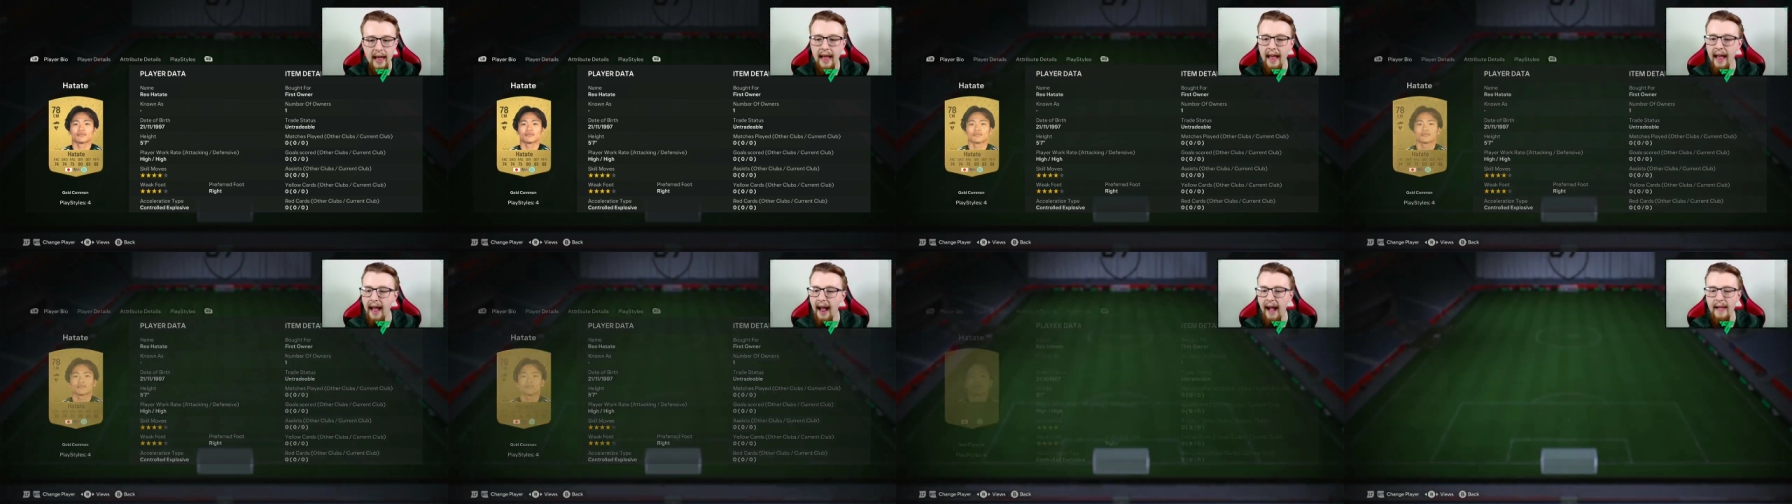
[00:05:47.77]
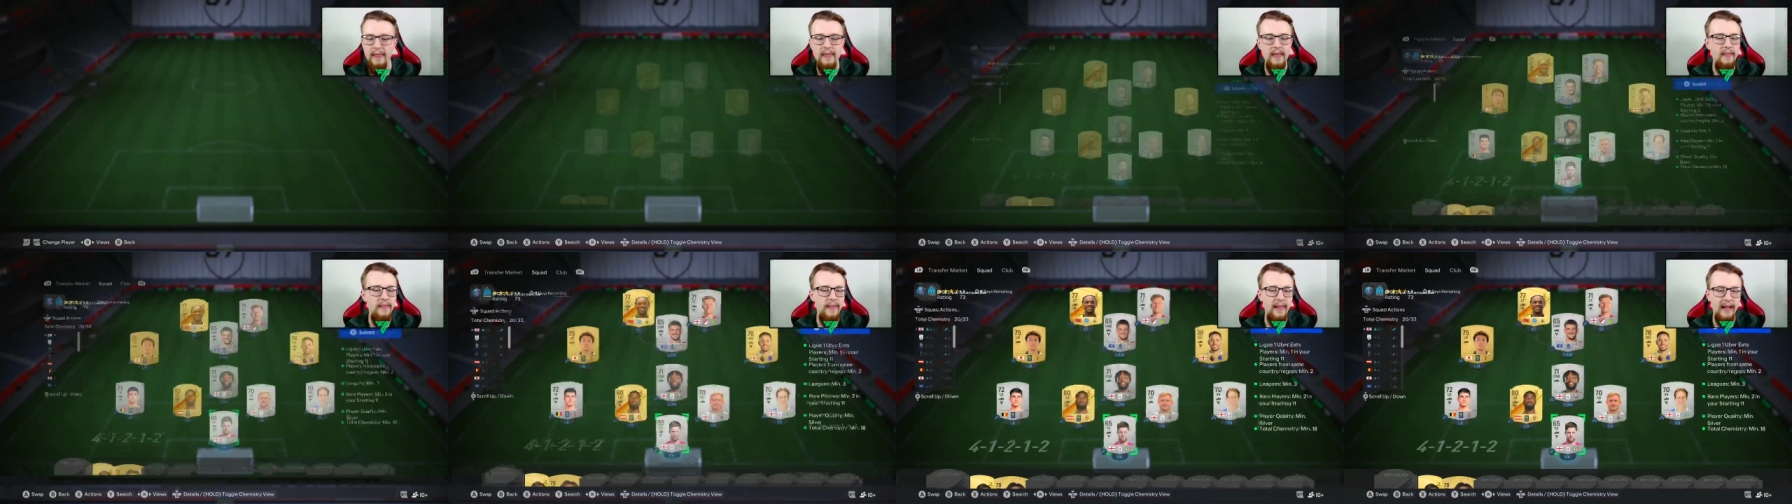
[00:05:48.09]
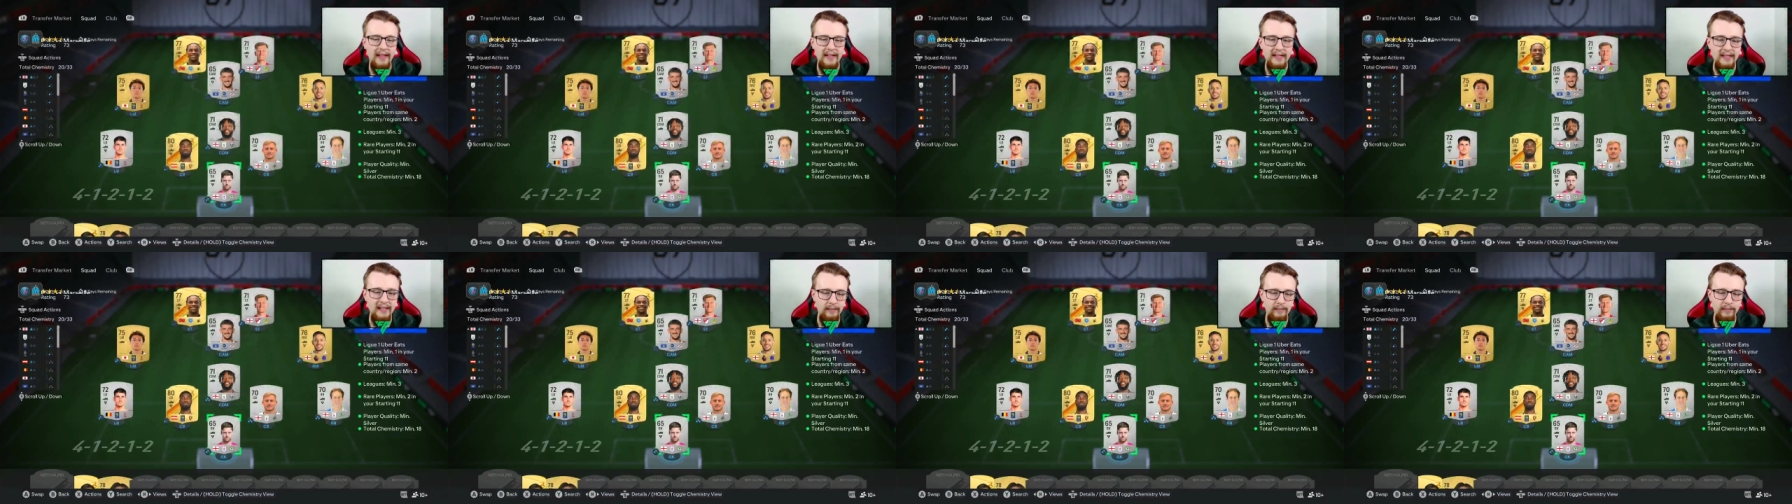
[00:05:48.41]
And then that's
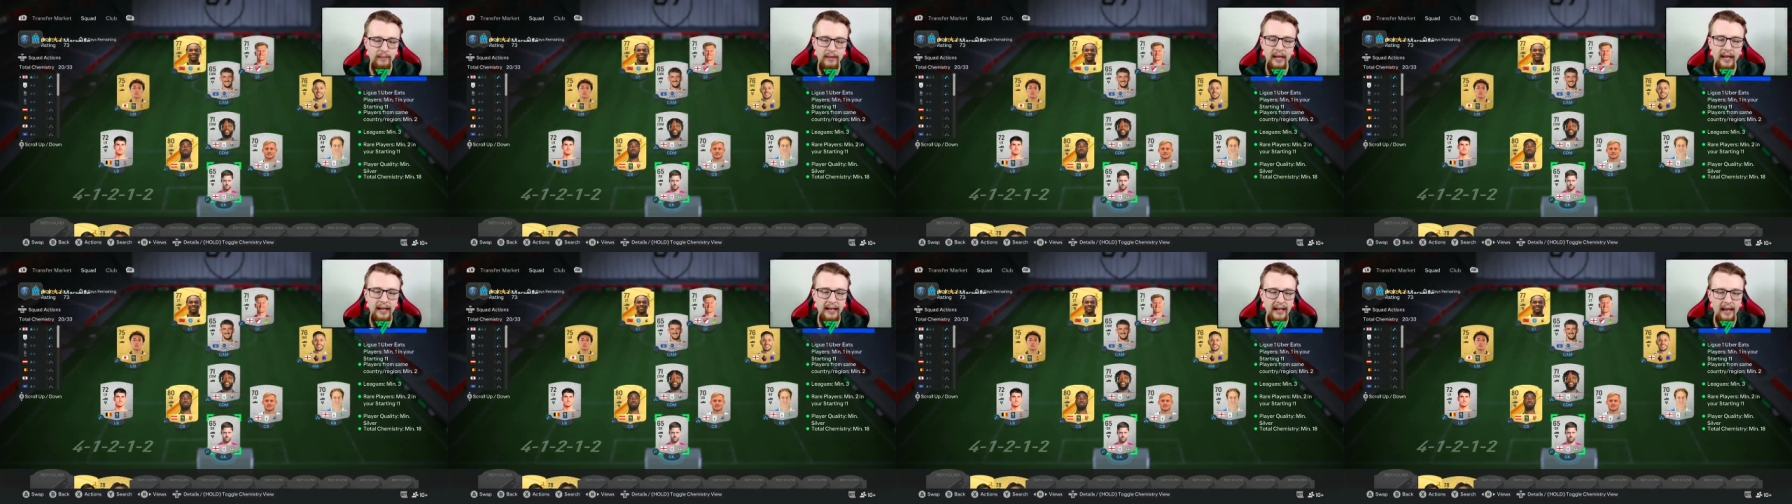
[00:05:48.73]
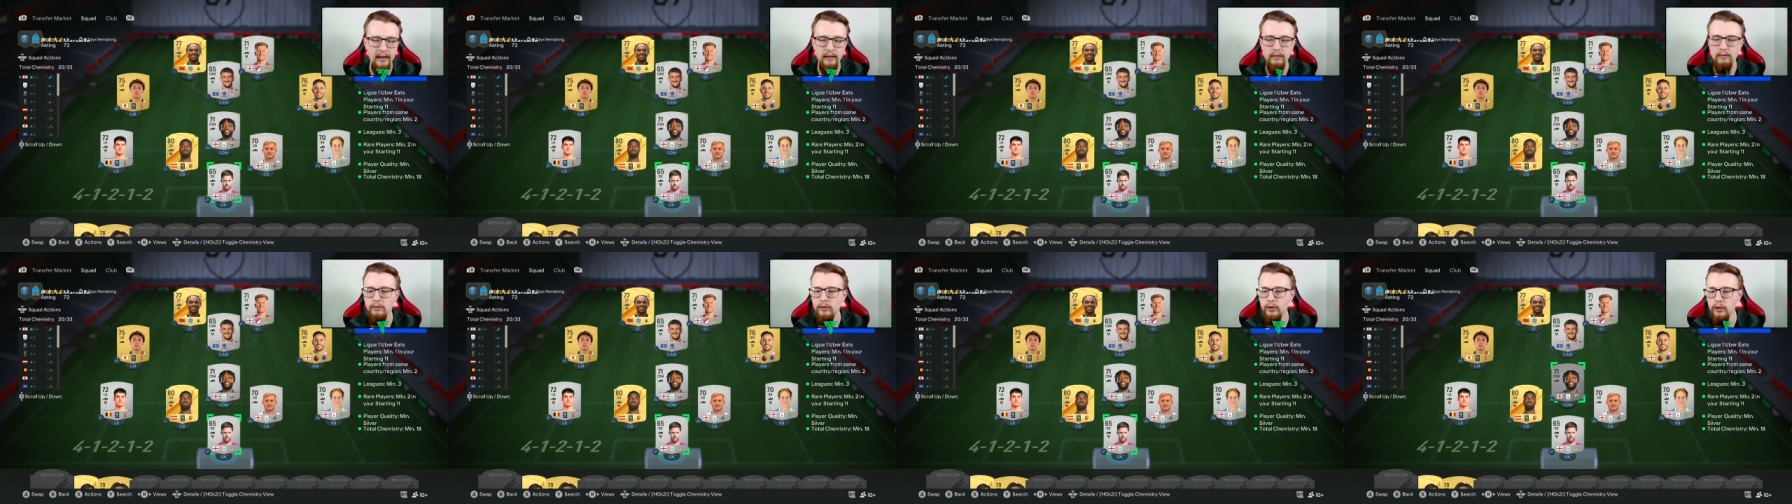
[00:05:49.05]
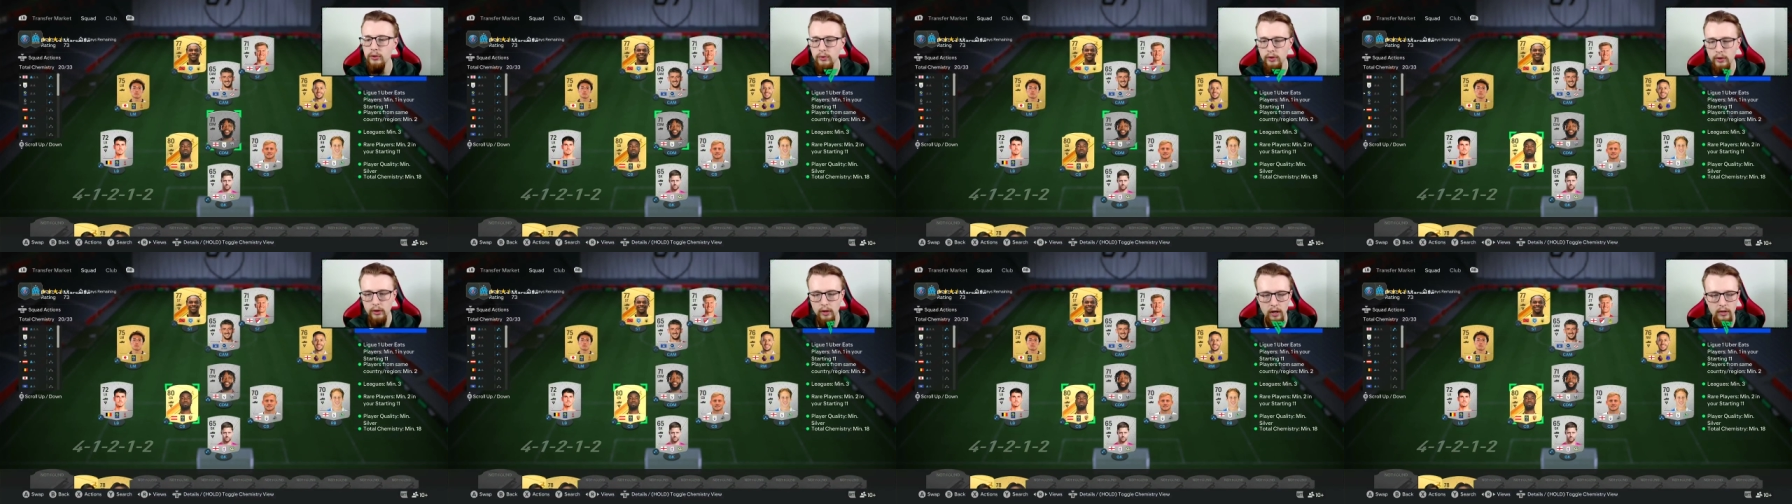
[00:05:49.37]
it. Again, using
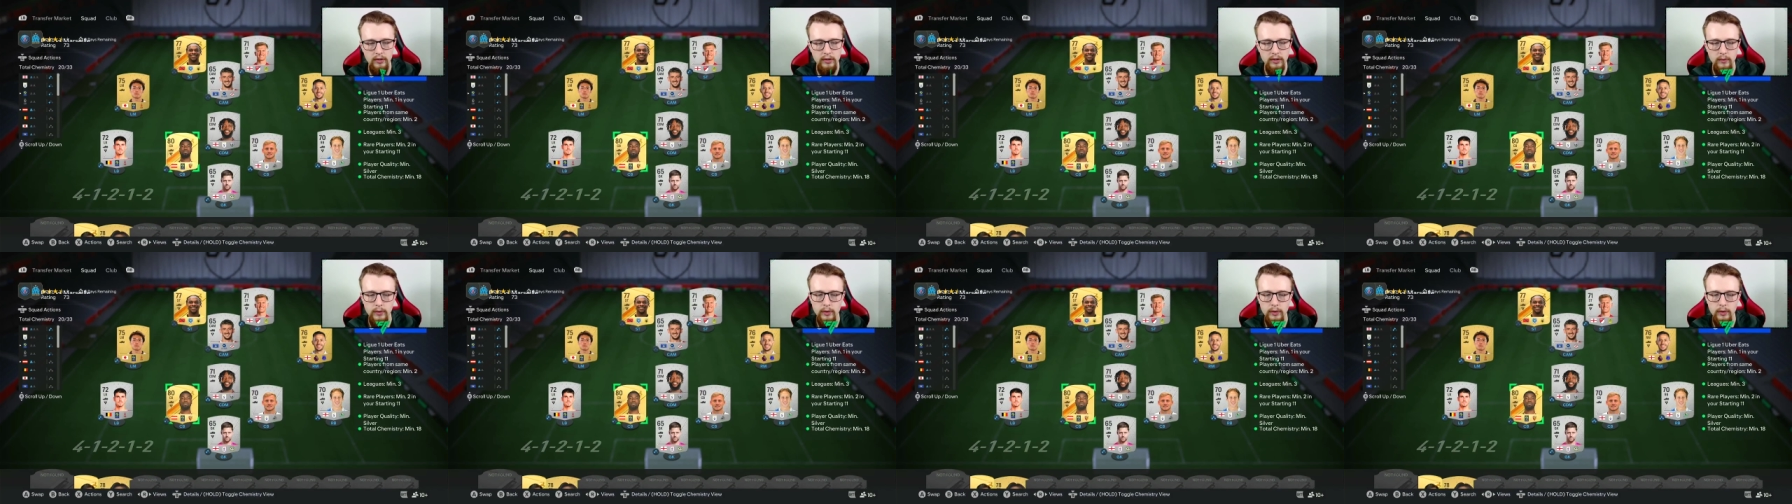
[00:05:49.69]
cards that we